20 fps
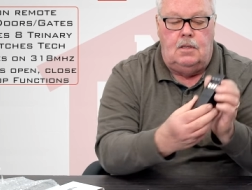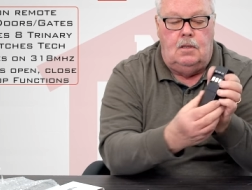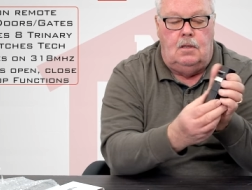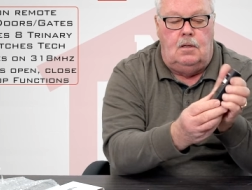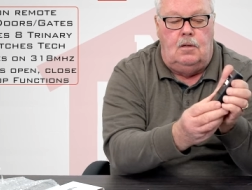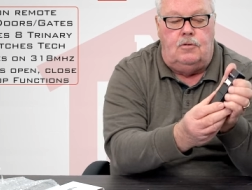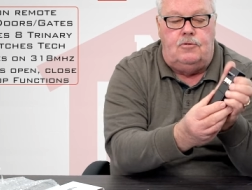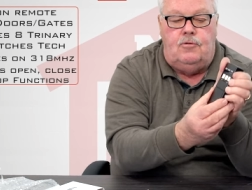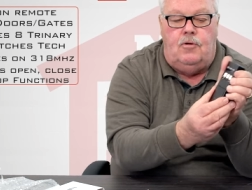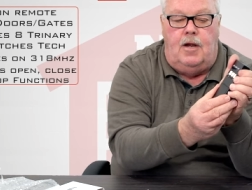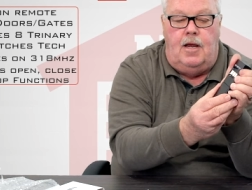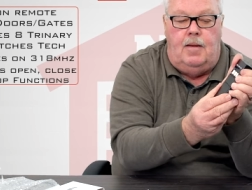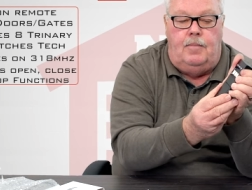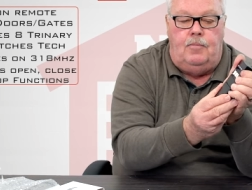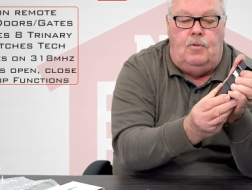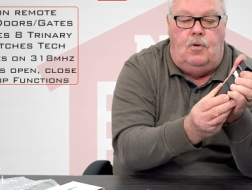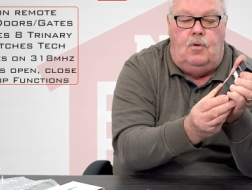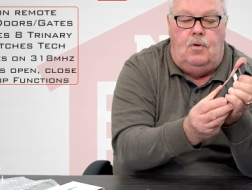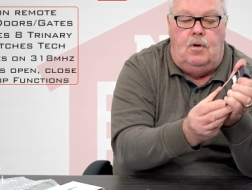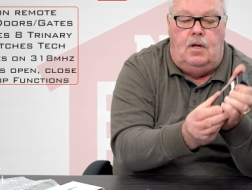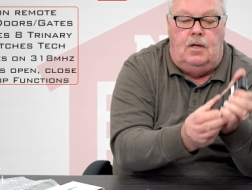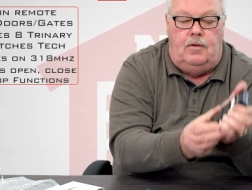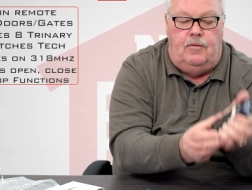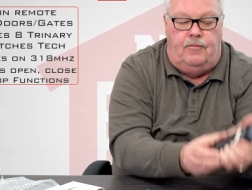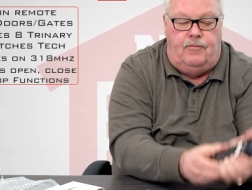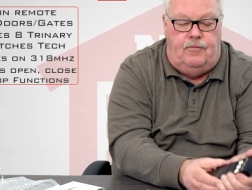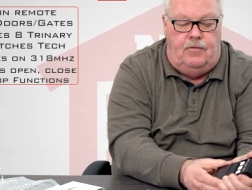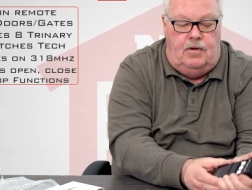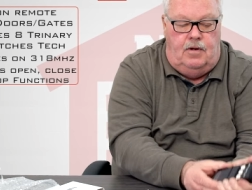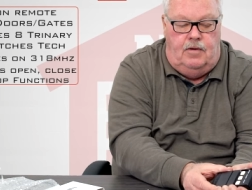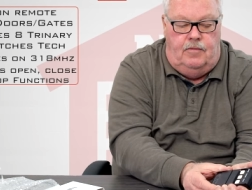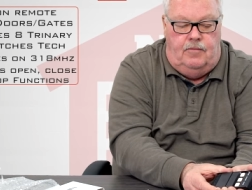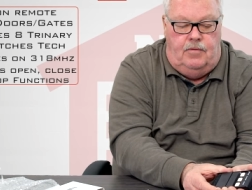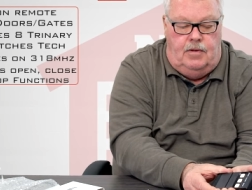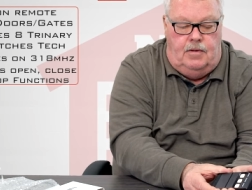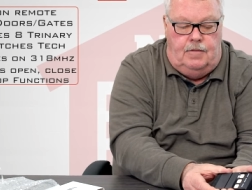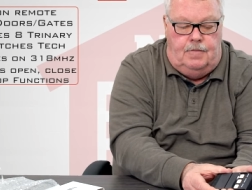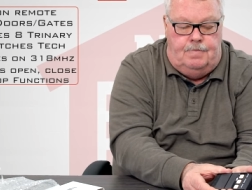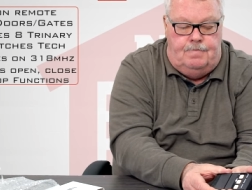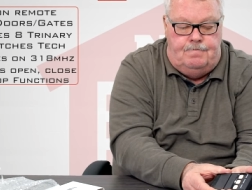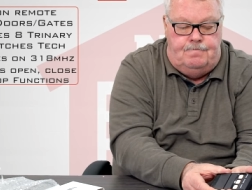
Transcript: little trap door on the front of it